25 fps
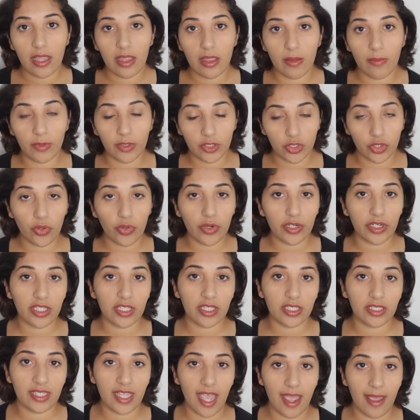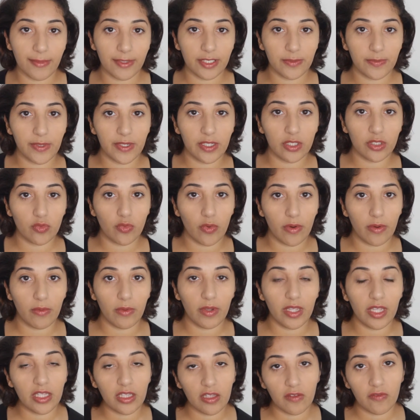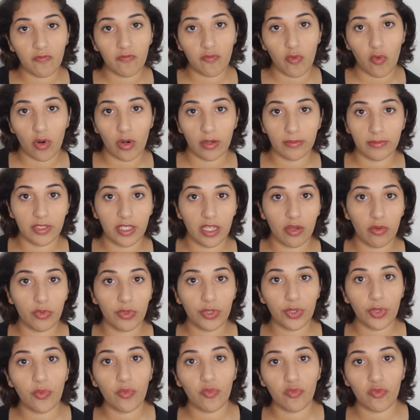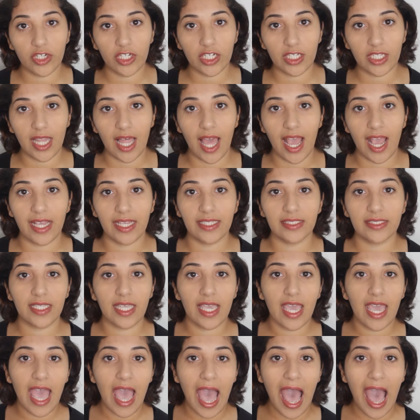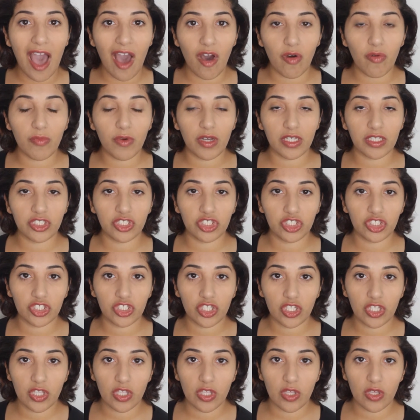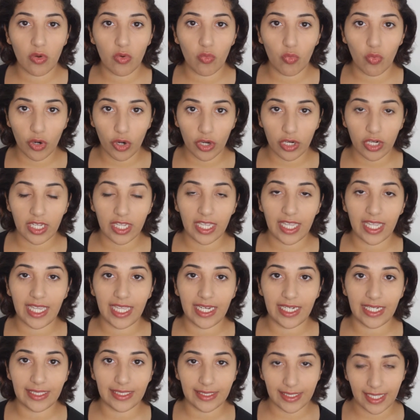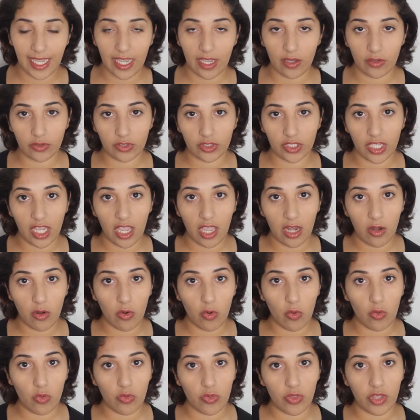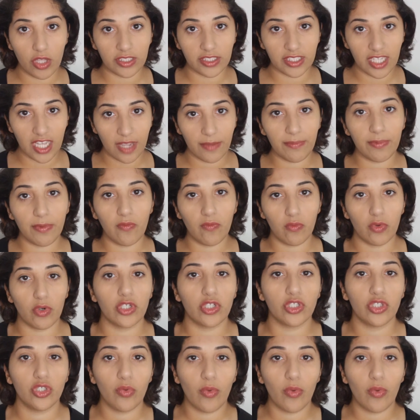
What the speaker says: The majority of the time is because we're ill-informed and we don't realize how much work it entails and the type of work